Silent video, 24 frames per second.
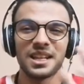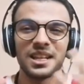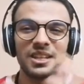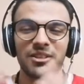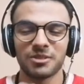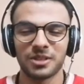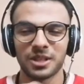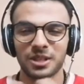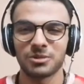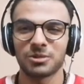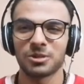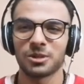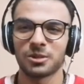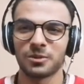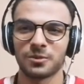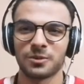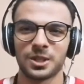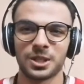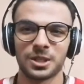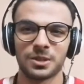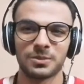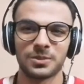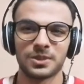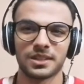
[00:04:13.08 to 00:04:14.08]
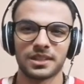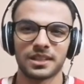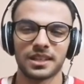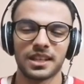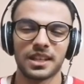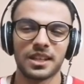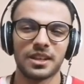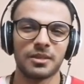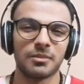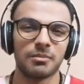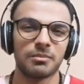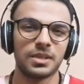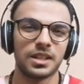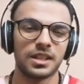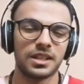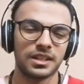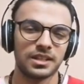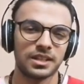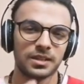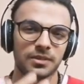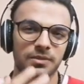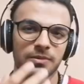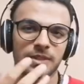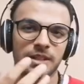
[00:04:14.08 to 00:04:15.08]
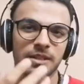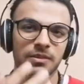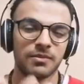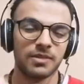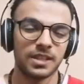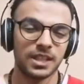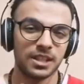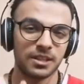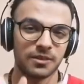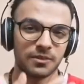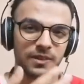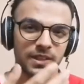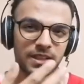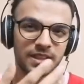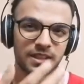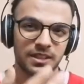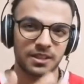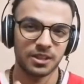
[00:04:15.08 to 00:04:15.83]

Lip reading: irregular verbs because of the way of